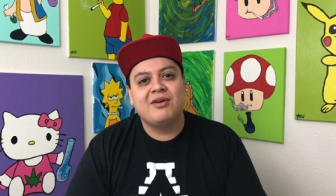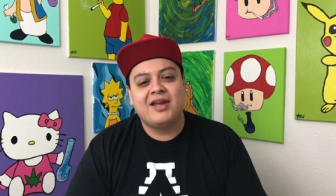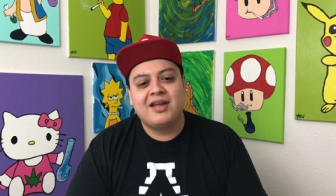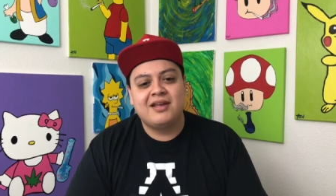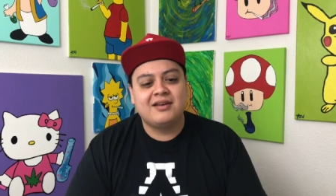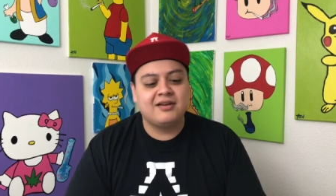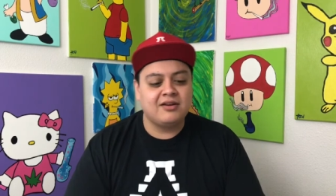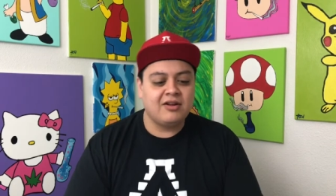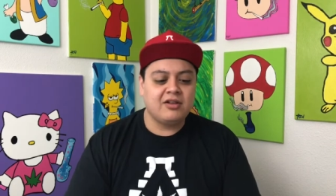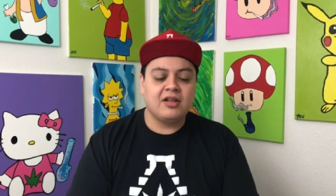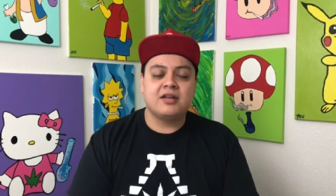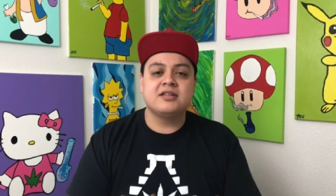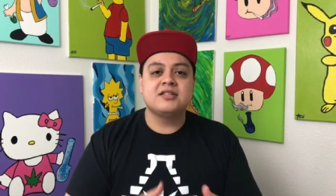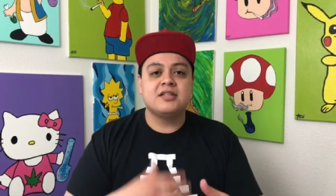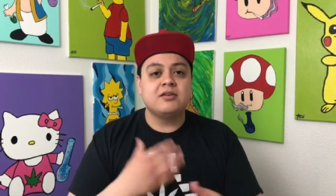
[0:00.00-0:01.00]
And in all
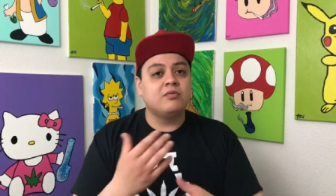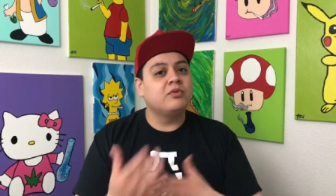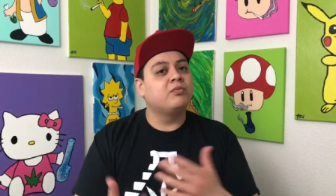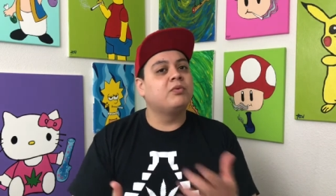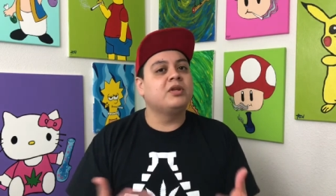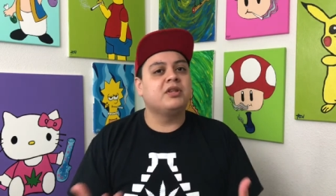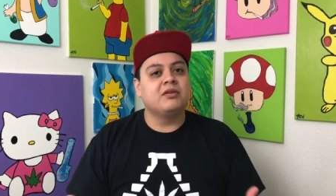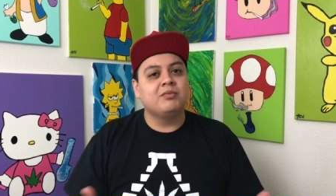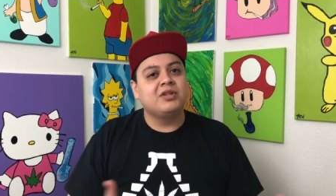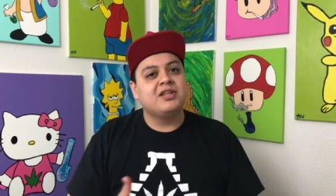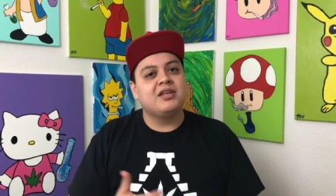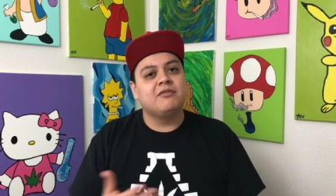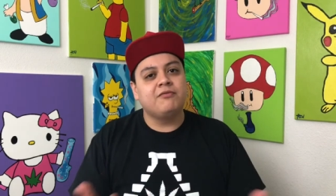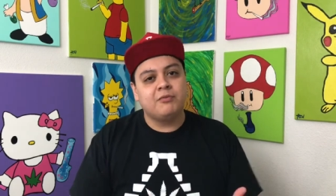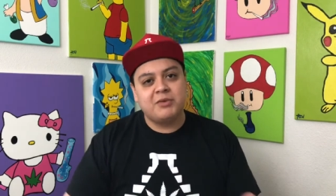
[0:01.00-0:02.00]
honesty, with
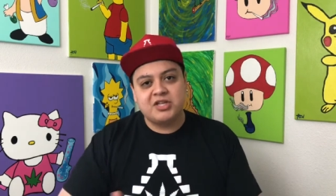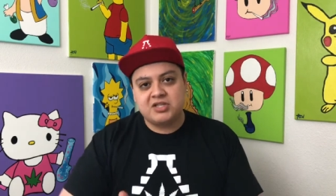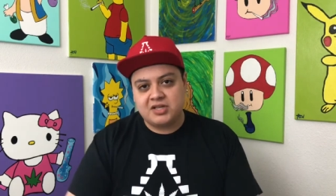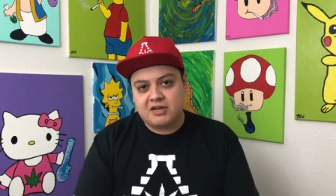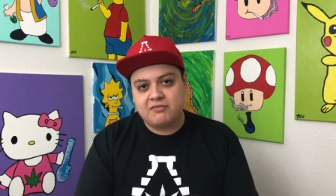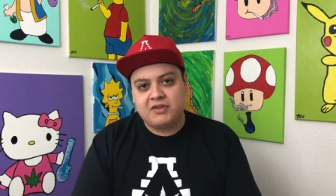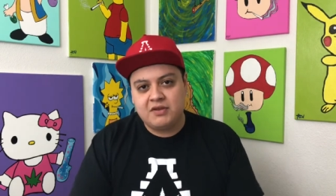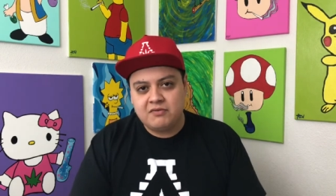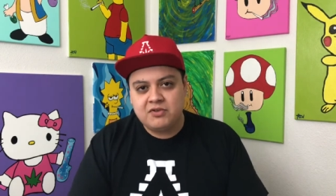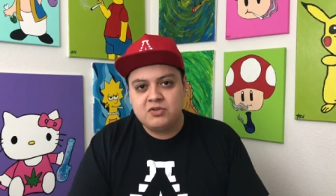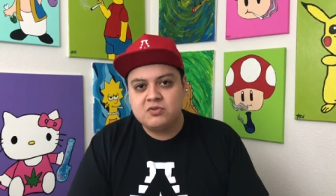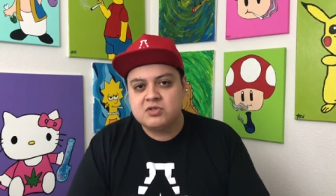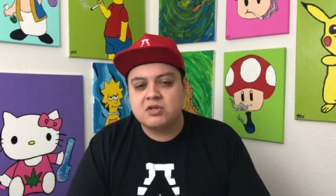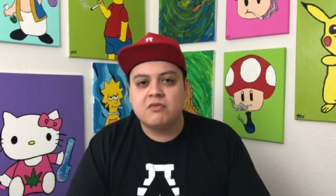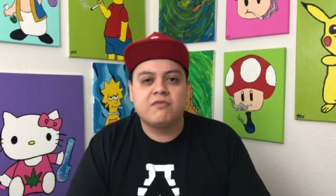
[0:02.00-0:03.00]
the information I've given
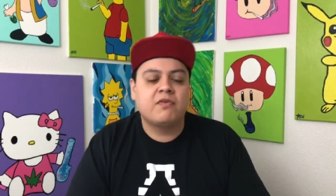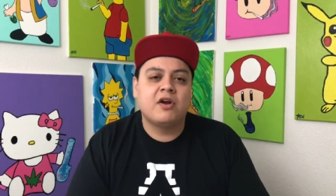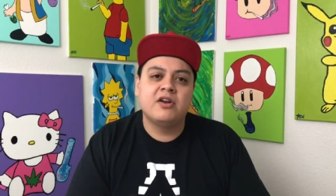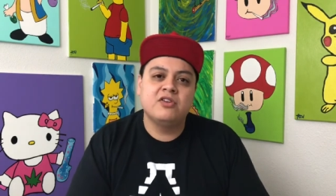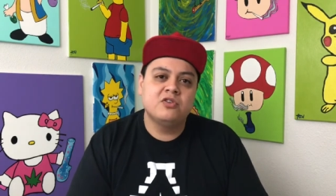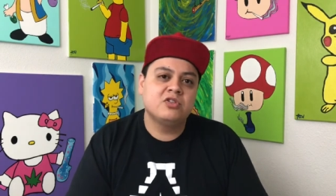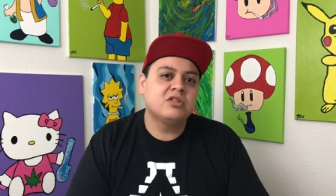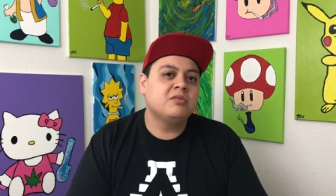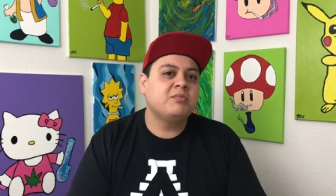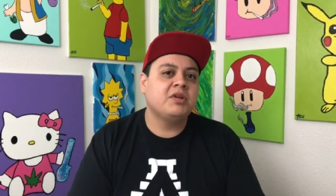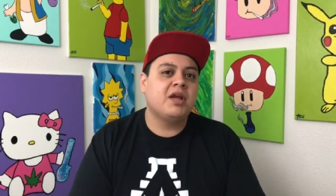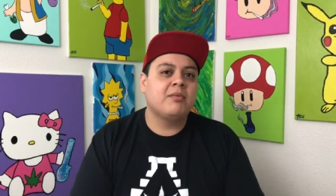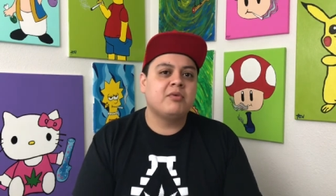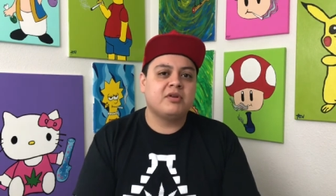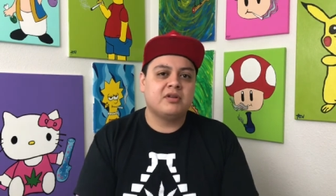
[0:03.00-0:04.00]
you so far, you should
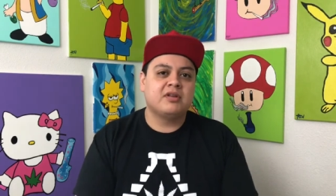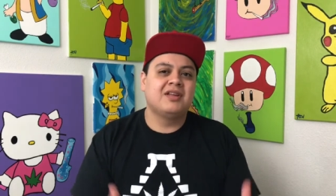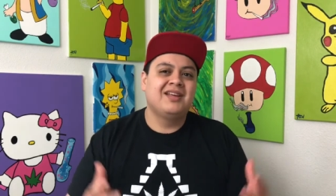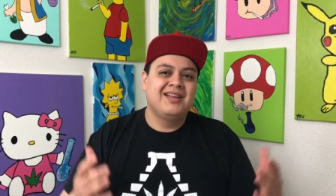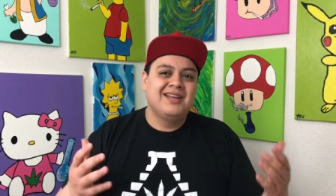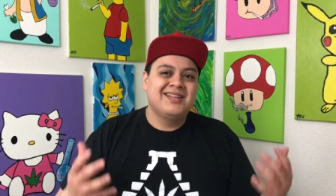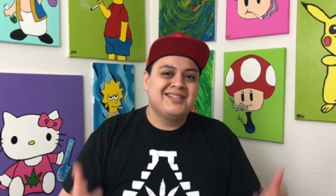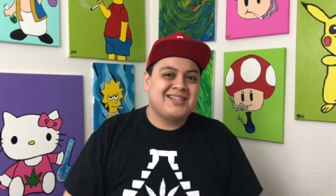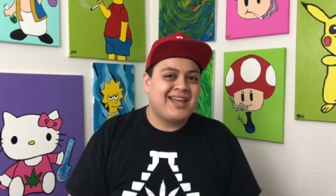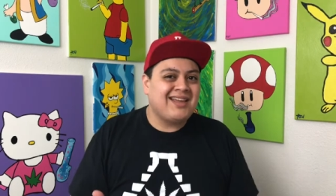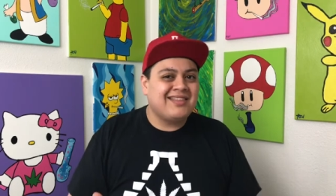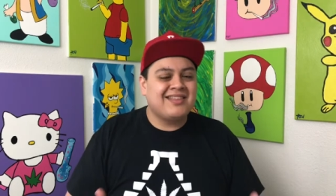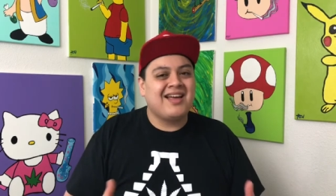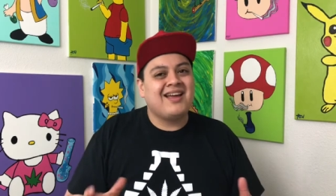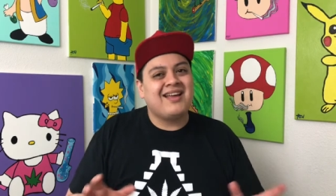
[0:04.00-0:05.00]
be able to
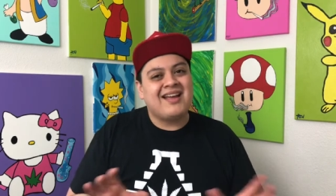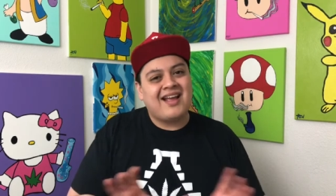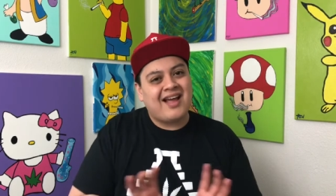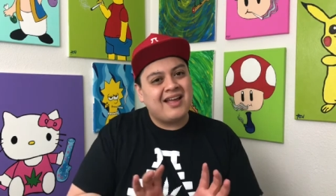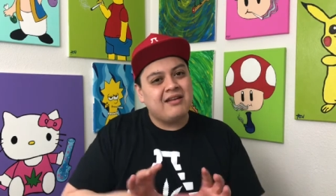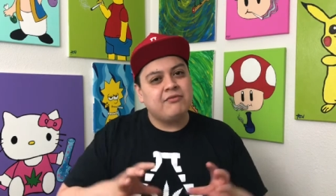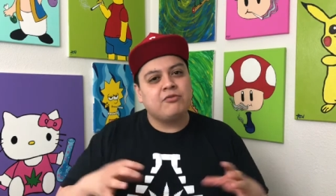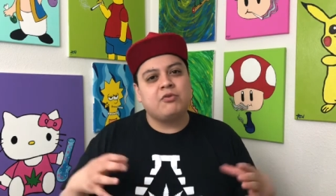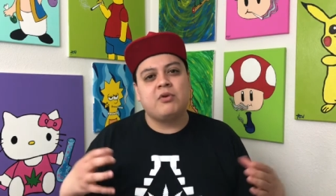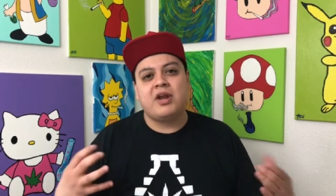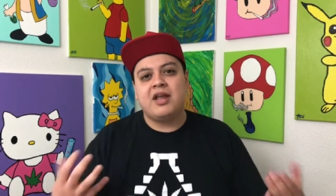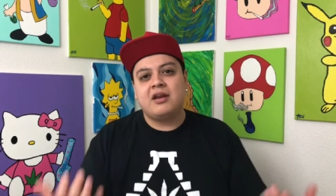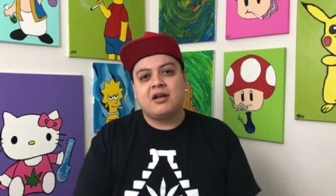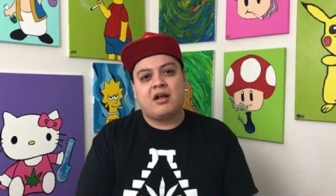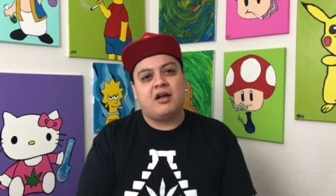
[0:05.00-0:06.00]
take that and kind of
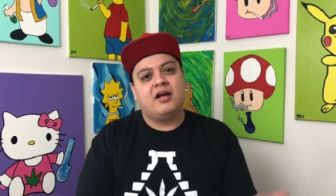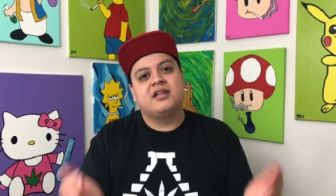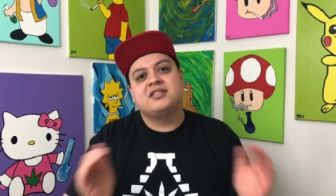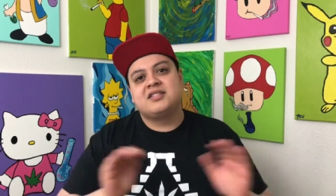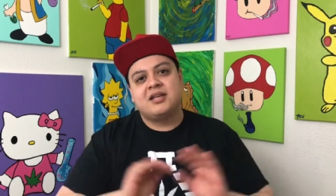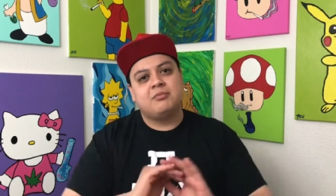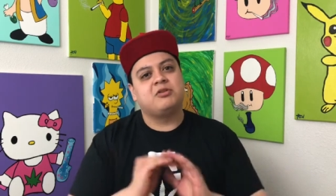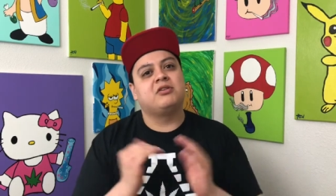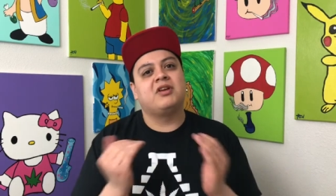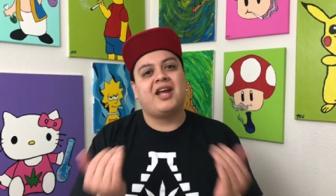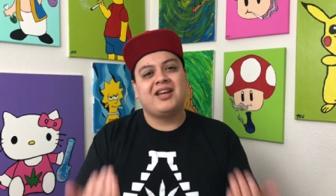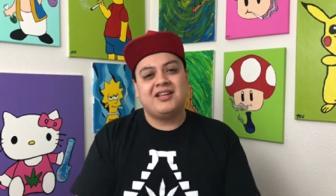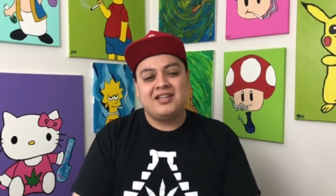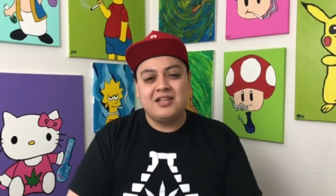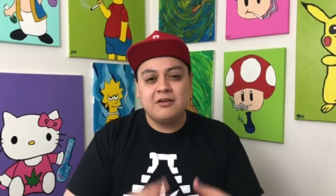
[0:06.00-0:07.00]
create a concept or an
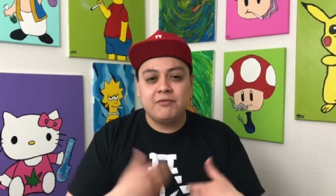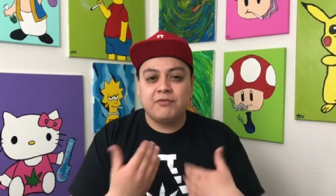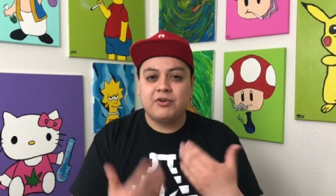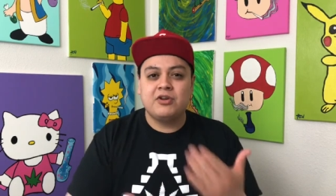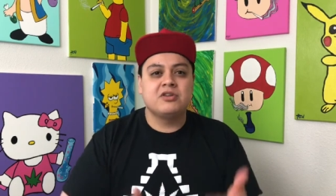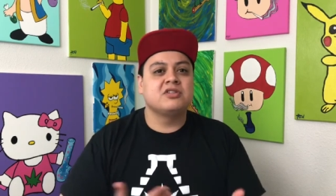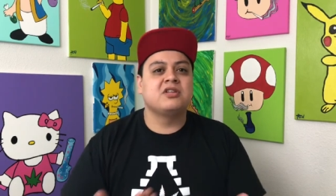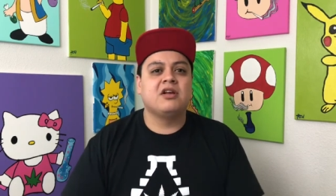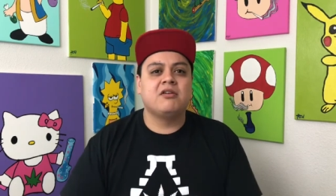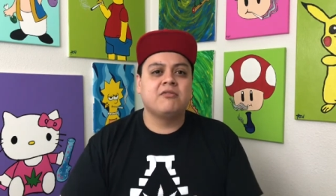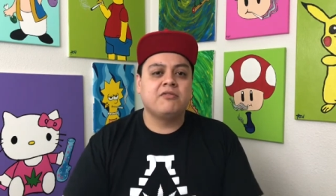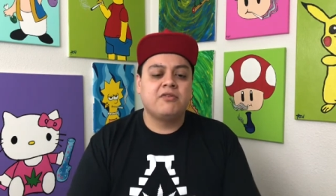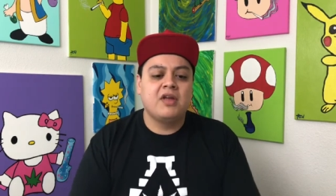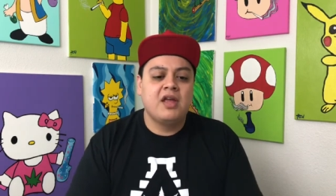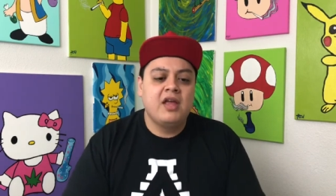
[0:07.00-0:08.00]
idea for
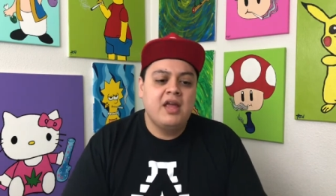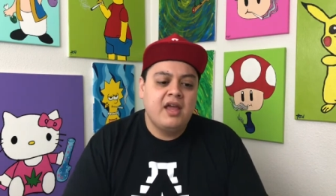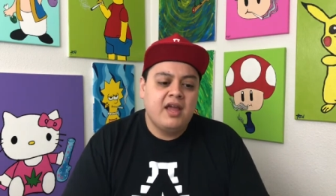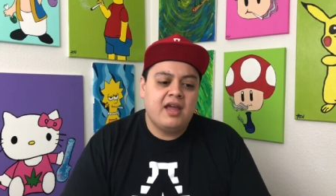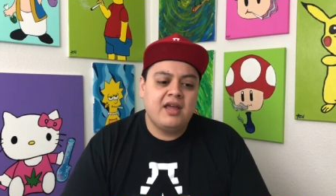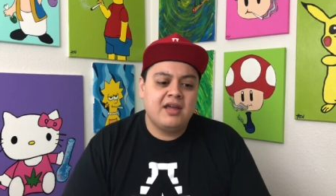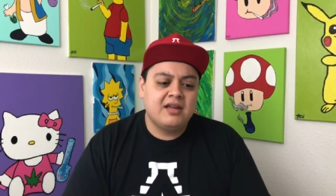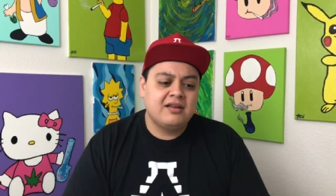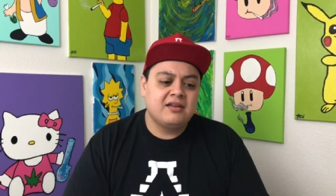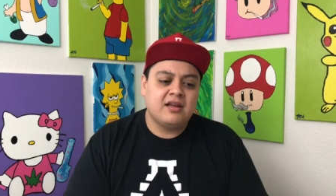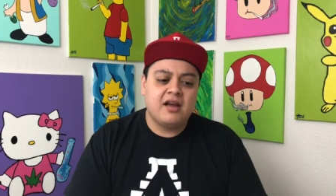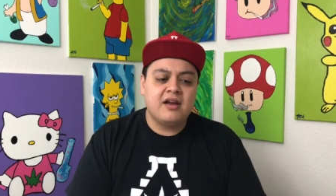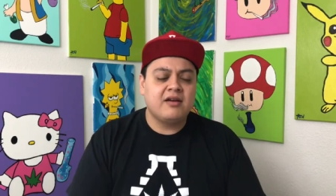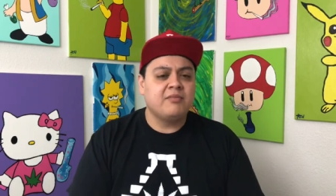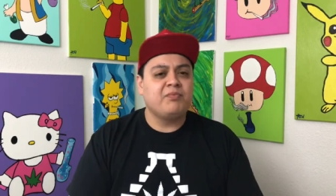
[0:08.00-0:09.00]
yourself. And
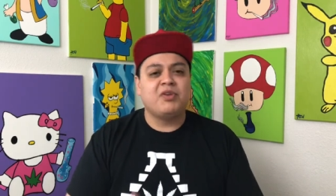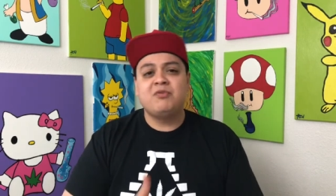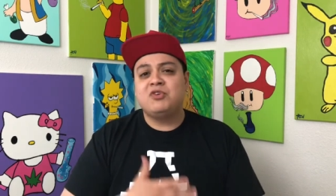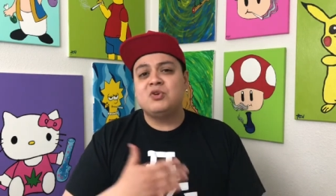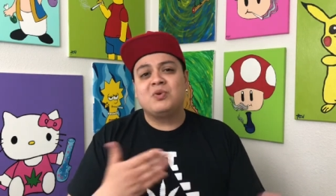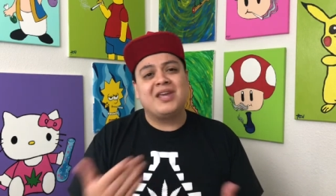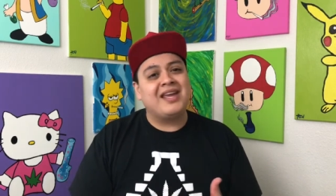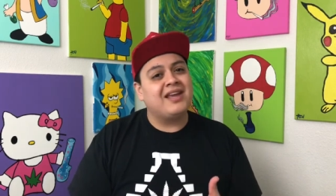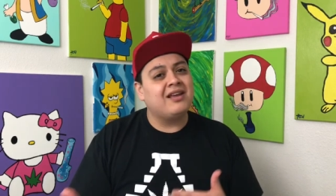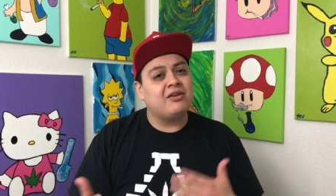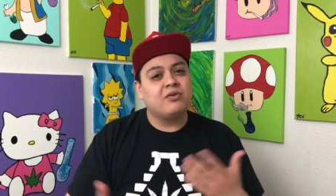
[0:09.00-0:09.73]
if you can't,